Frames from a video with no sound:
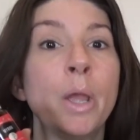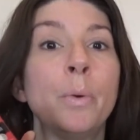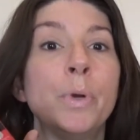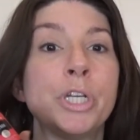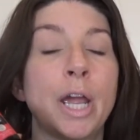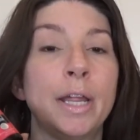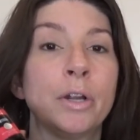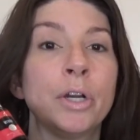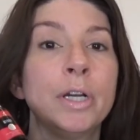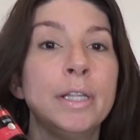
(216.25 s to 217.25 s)
which I
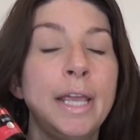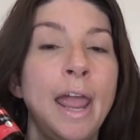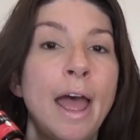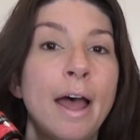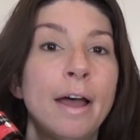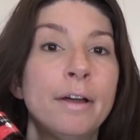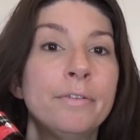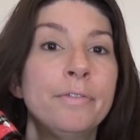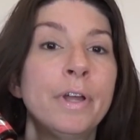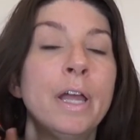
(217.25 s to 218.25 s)
currently
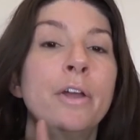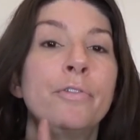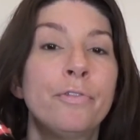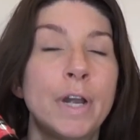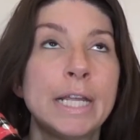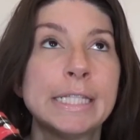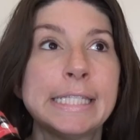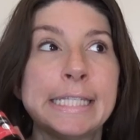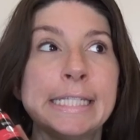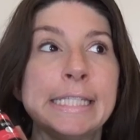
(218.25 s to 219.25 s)
have
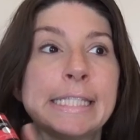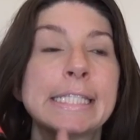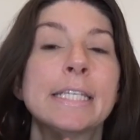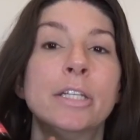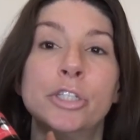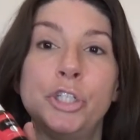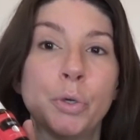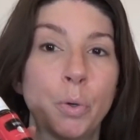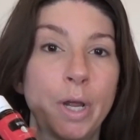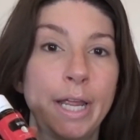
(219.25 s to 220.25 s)
frankincense,
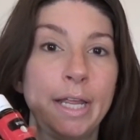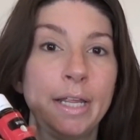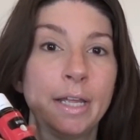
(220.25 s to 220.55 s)
joy,